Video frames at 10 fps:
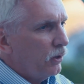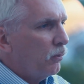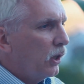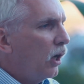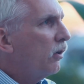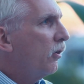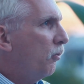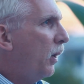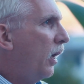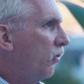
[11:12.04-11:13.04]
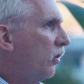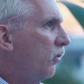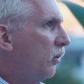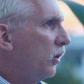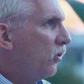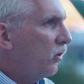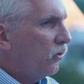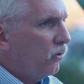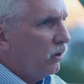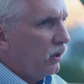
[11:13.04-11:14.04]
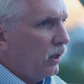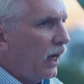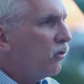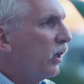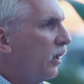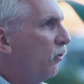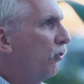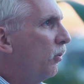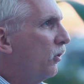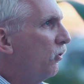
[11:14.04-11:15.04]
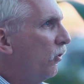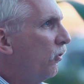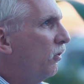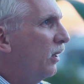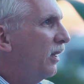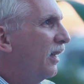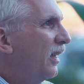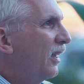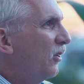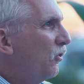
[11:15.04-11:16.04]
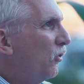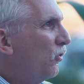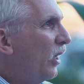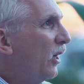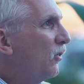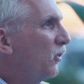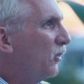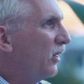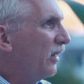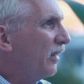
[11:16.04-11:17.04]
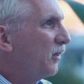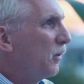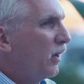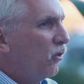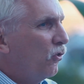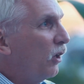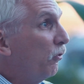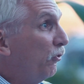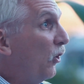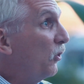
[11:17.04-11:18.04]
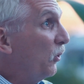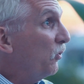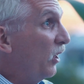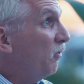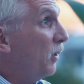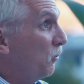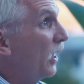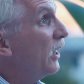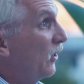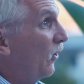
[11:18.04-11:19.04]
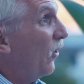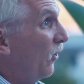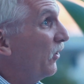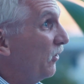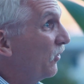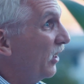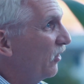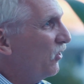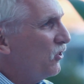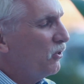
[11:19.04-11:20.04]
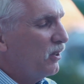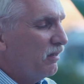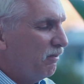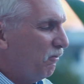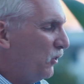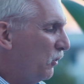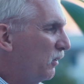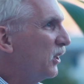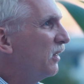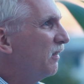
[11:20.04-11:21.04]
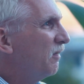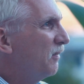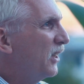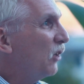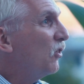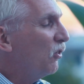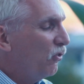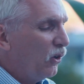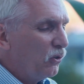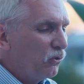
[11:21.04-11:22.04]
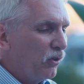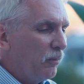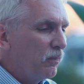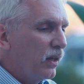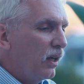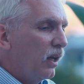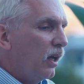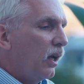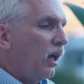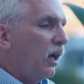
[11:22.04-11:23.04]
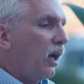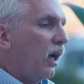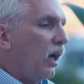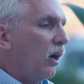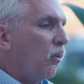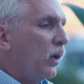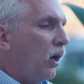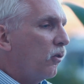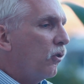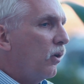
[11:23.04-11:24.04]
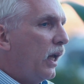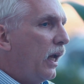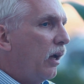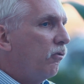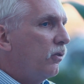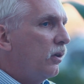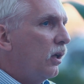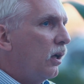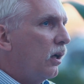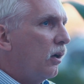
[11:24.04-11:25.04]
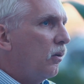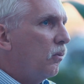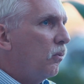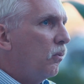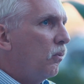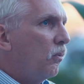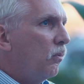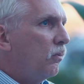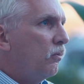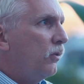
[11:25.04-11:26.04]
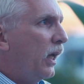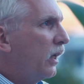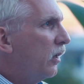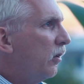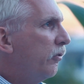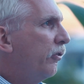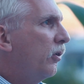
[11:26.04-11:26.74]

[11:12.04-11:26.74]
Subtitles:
regarded as positive images, and it actually comes from there's a standard set of photos that have been rated on all these things that you can get these photos from. We also have negative